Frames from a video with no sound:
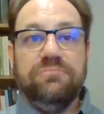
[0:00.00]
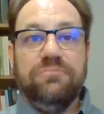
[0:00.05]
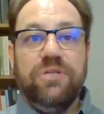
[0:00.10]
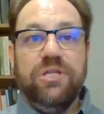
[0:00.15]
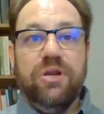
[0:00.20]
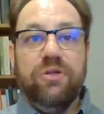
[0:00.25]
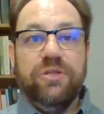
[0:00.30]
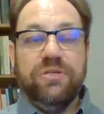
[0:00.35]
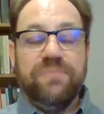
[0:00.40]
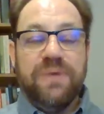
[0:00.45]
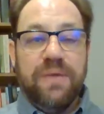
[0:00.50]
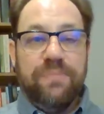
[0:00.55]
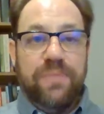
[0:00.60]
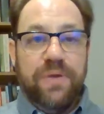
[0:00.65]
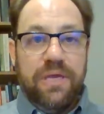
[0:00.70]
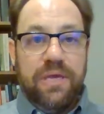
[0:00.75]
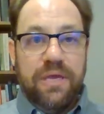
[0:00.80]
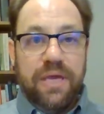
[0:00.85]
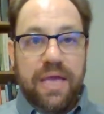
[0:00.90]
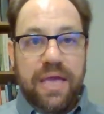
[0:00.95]
This might
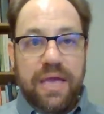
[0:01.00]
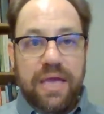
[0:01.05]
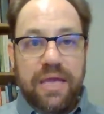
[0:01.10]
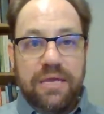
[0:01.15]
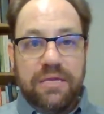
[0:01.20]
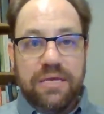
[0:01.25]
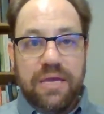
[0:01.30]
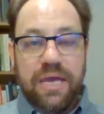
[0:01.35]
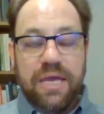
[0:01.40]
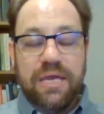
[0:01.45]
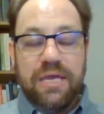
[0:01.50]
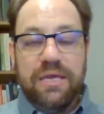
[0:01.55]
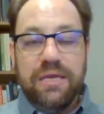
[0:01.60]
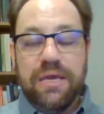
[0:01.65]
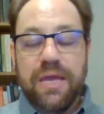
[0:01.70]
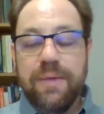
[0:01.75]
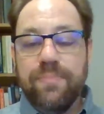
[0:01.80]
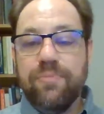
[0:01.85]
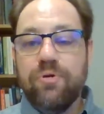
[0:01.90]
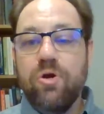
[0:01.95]
be
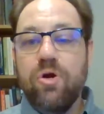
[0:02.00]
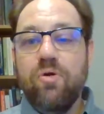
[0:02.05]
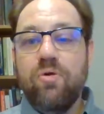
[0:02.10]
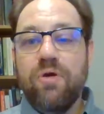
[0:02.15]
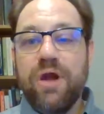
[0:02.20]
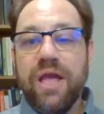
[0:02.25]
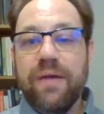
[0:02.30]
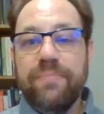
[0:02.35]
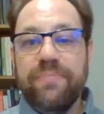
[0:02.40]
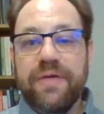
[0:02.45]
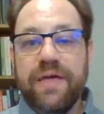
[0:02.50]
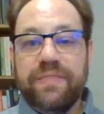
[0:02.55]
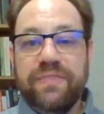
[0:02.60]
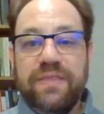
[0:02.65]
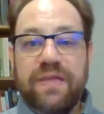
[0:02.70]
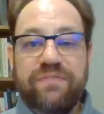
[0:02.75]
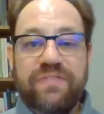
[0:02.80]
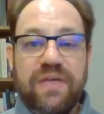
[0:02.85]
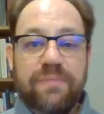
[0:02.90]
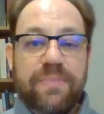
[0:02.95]
a program
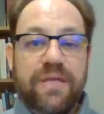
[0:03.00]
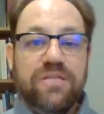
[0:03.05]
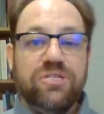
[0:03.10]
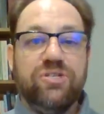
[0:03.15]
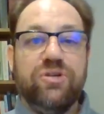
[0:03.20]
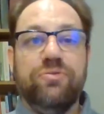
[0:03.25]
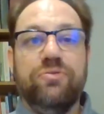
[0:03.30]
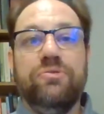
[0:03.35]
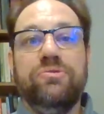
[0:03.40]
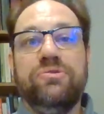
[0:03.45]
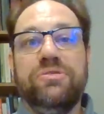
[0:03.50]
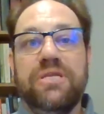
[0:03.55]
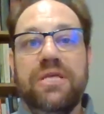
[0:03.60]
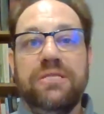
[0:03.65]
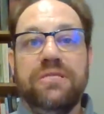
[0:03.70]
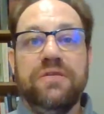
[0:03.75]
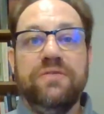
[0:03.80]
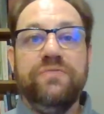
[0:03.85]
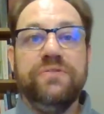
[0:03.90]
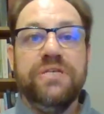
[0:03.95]
that if they meet certain
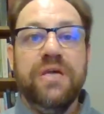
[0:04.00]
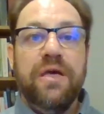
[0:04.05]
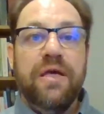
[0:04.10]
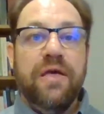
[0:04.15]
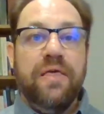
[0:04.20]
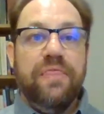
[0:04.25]
incentives,